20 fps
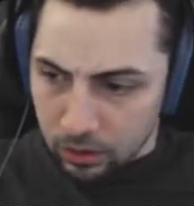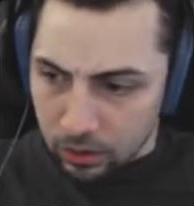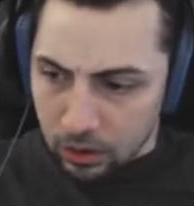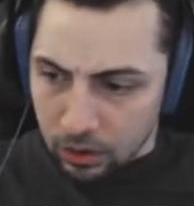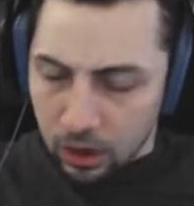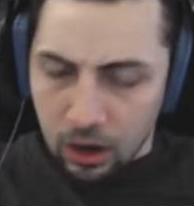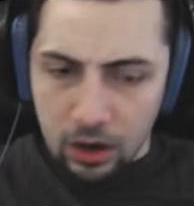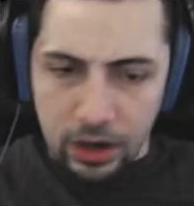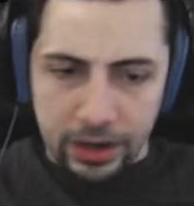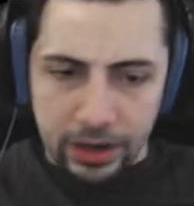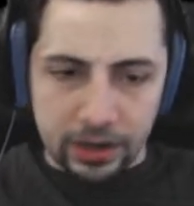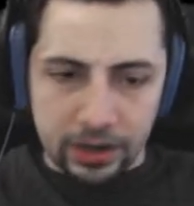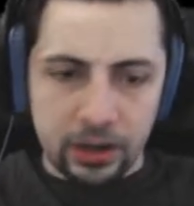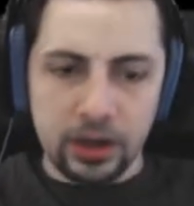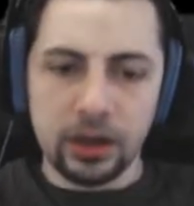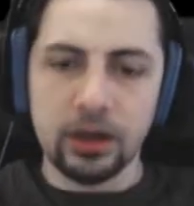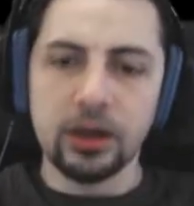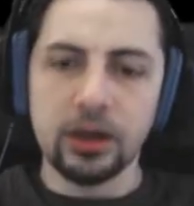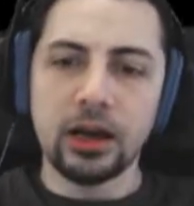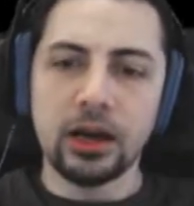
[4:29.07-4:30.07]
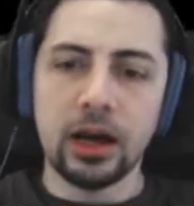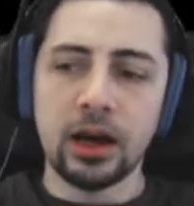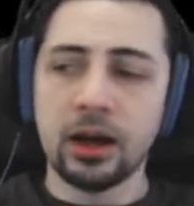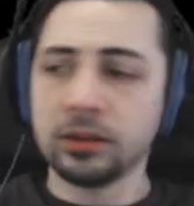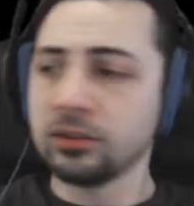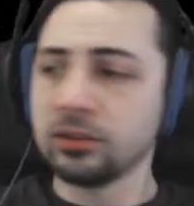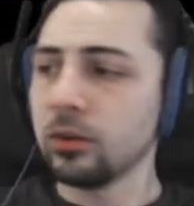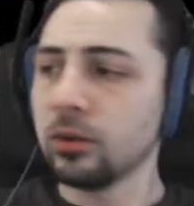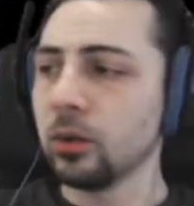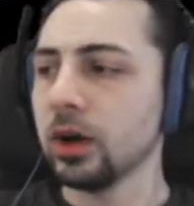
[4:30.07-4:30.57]
All right,
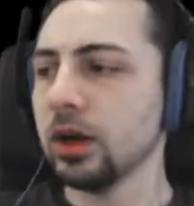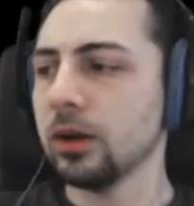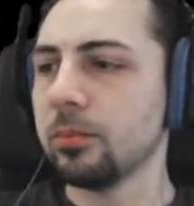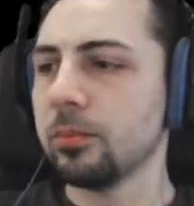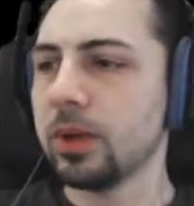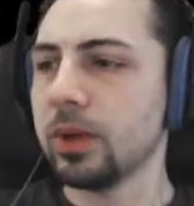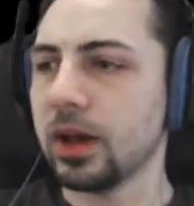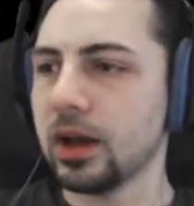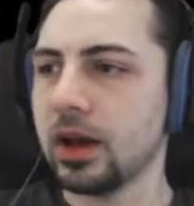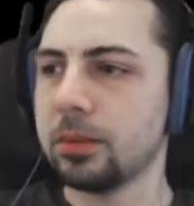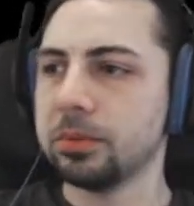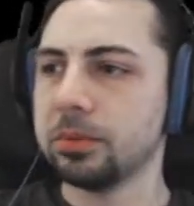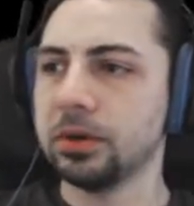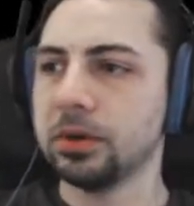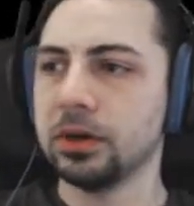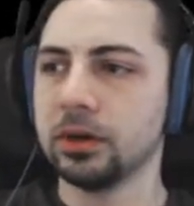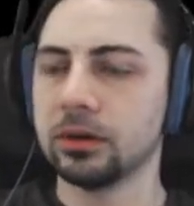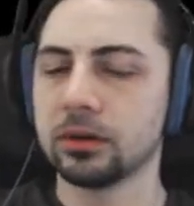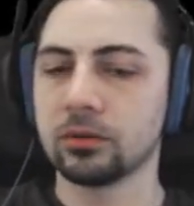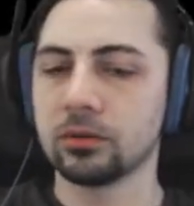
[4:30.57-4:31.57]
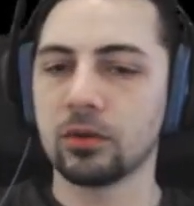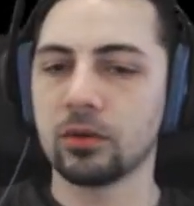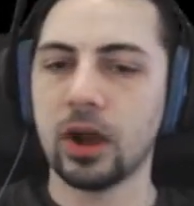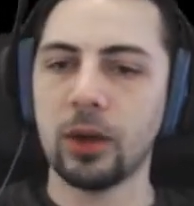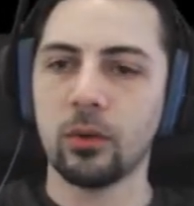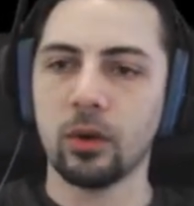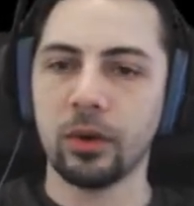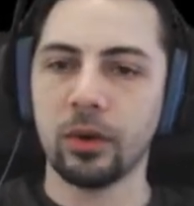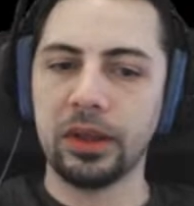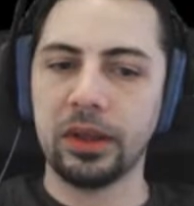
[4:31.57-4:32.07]
so we're going to pick up right
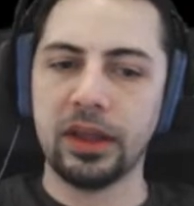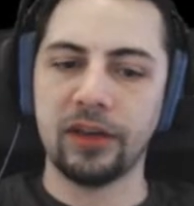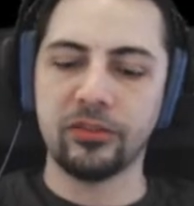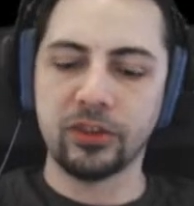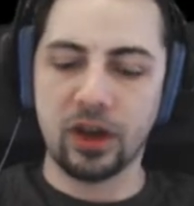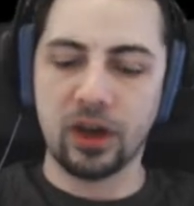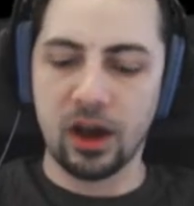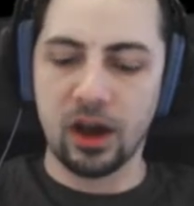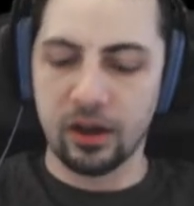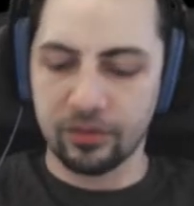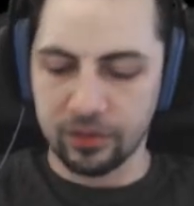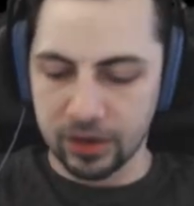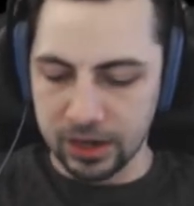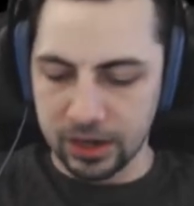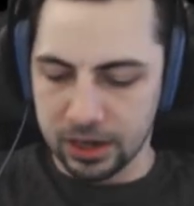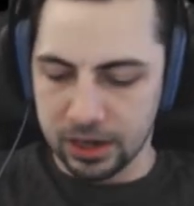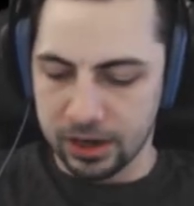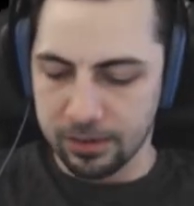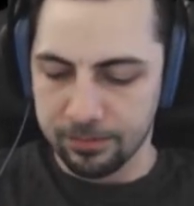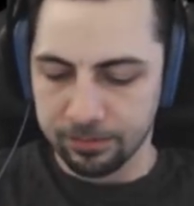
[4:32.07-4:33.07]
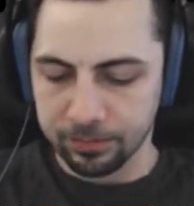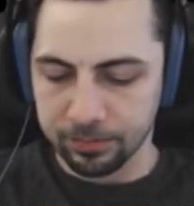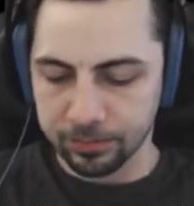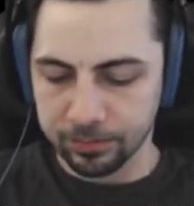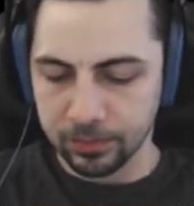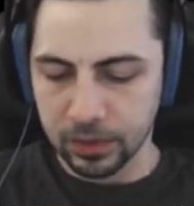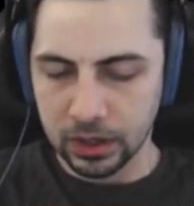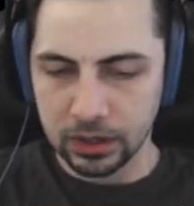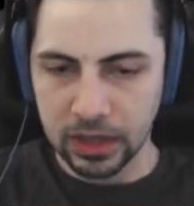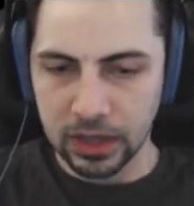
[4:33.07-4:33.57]
where we left off.
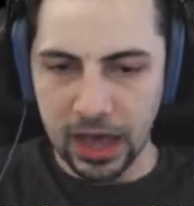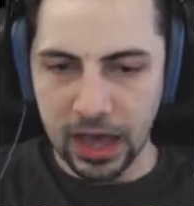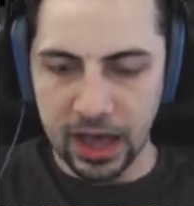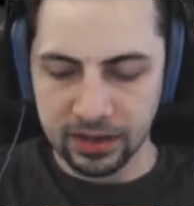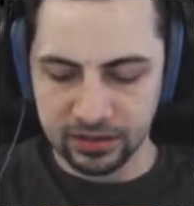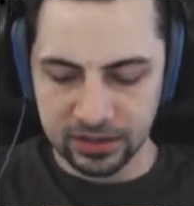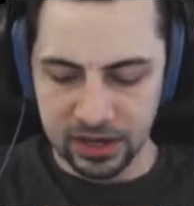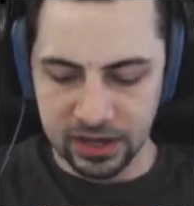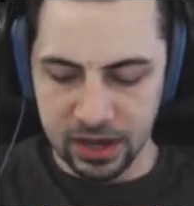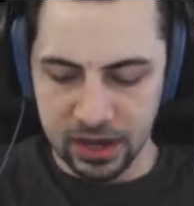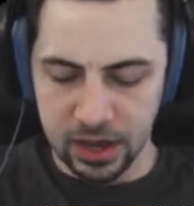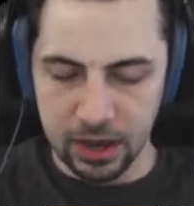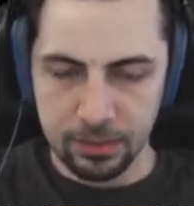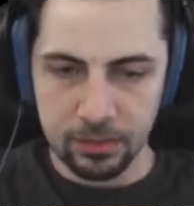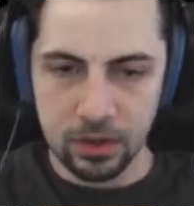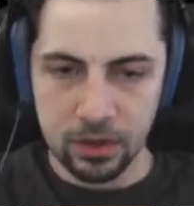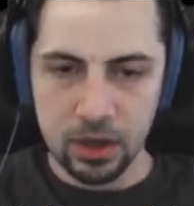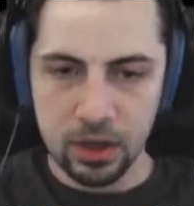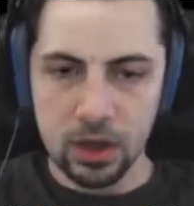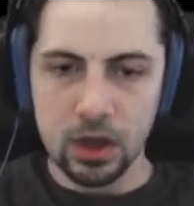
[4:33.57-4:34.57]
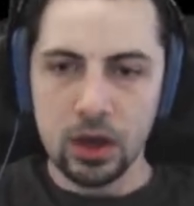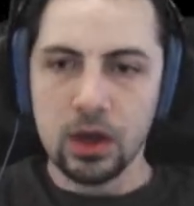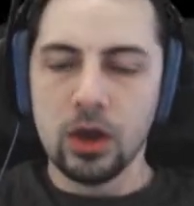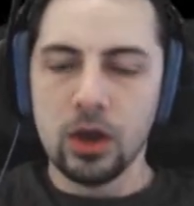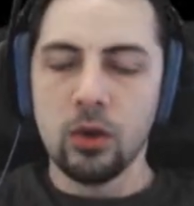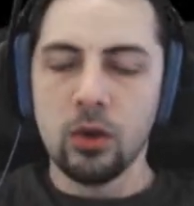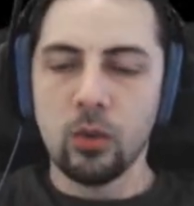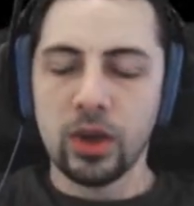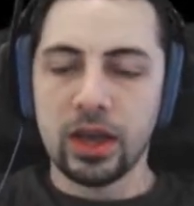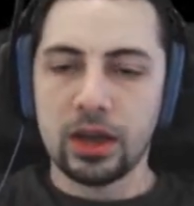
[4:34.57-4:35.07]
Last time
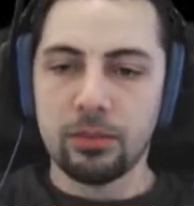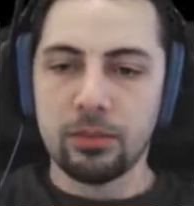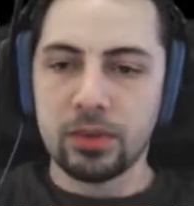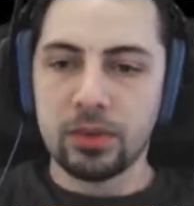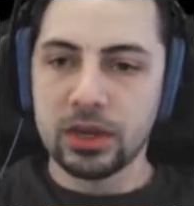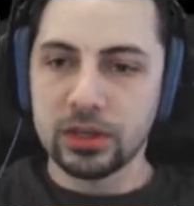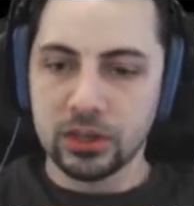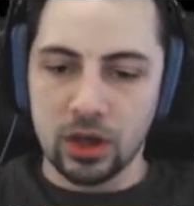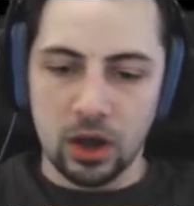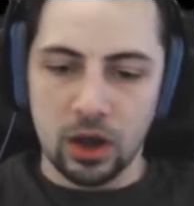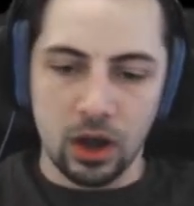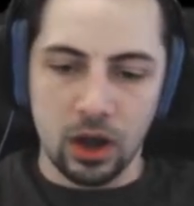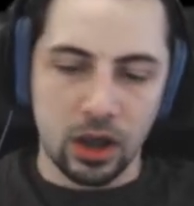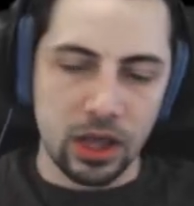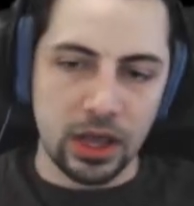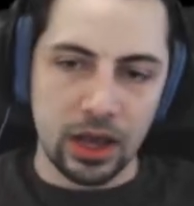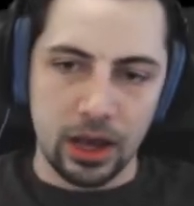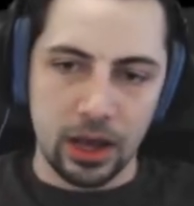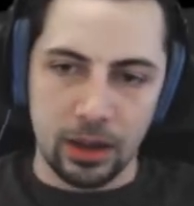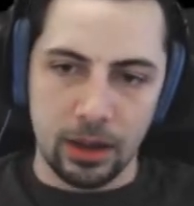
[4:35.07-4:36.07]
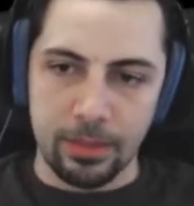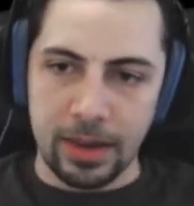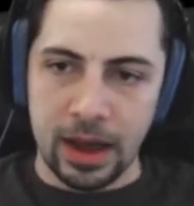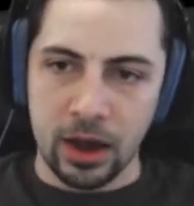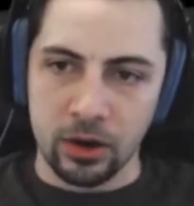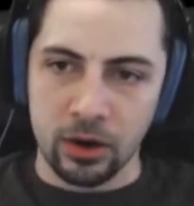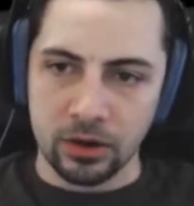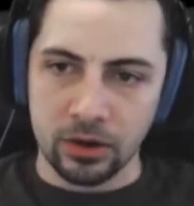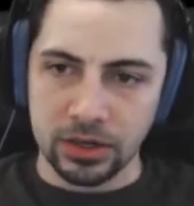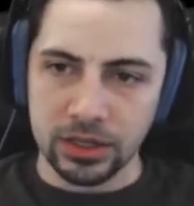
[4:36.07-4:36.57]
we had been talking
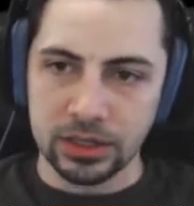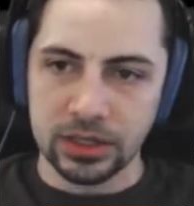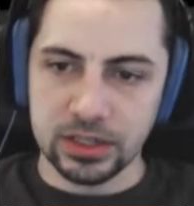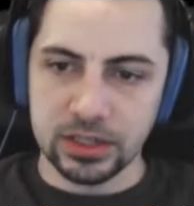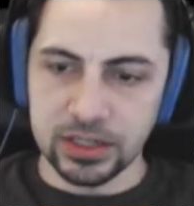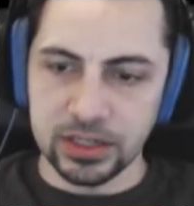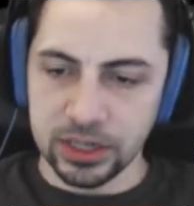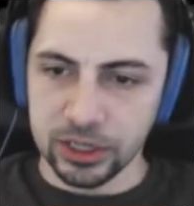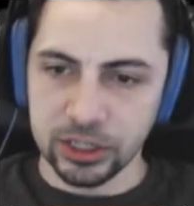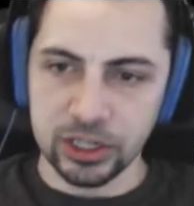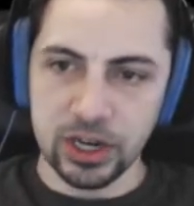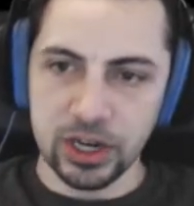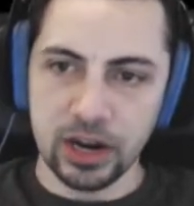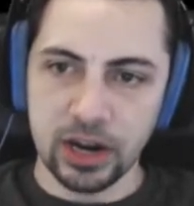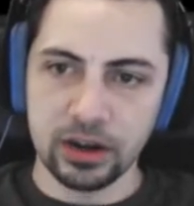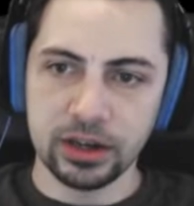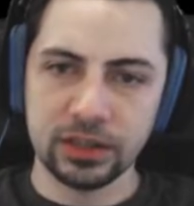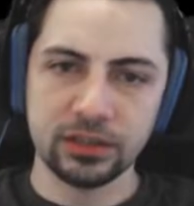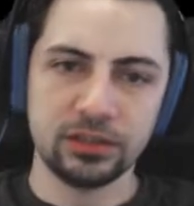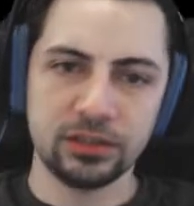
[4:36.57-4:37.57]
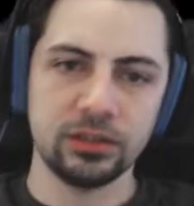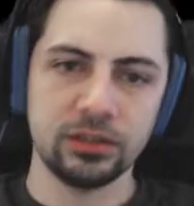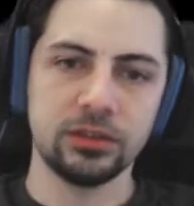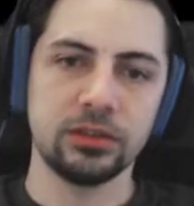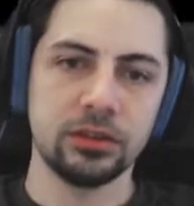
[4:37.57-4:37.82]
about dictionaries.